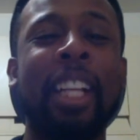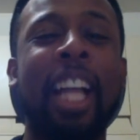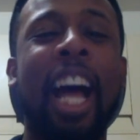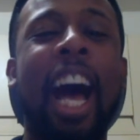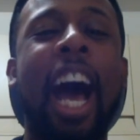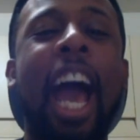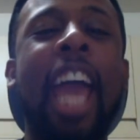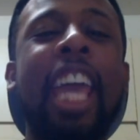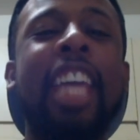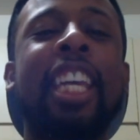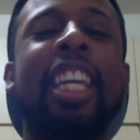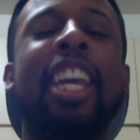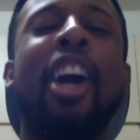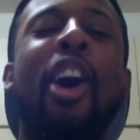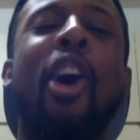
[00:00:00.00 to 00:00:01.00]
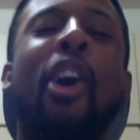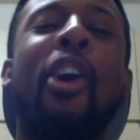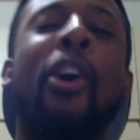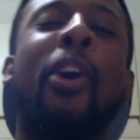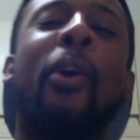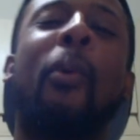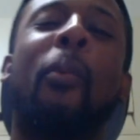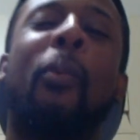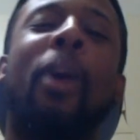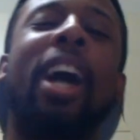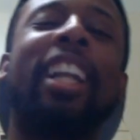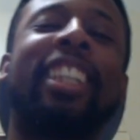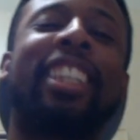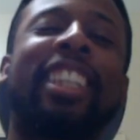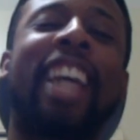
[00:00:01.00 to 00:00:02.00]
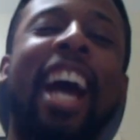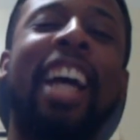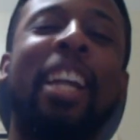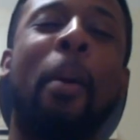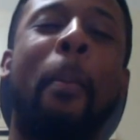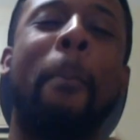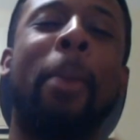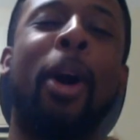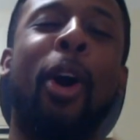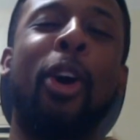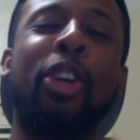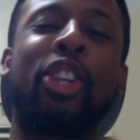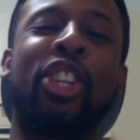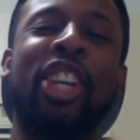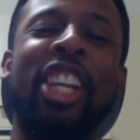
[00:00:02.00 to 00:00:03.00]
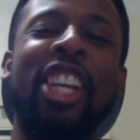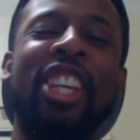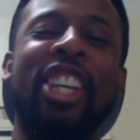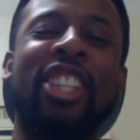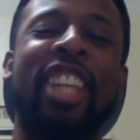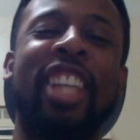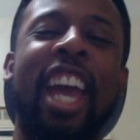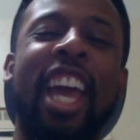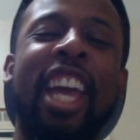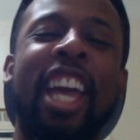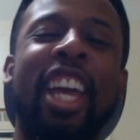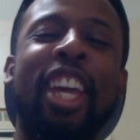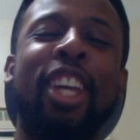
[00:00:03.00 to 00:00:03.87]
How you, what kind of bullshit is that?